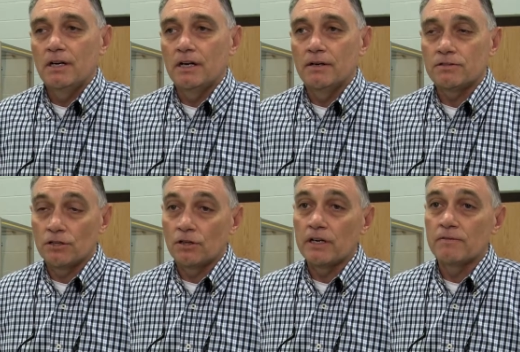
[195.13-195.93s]
Uh,
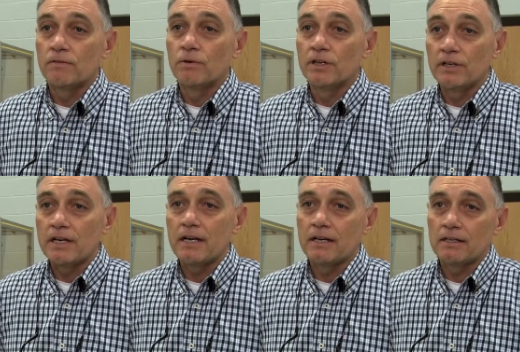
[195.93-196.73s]
certainly
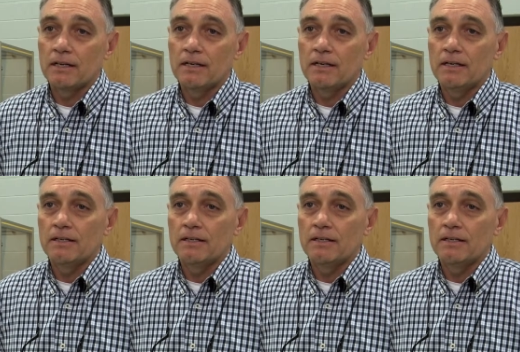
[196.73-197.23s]
really uh,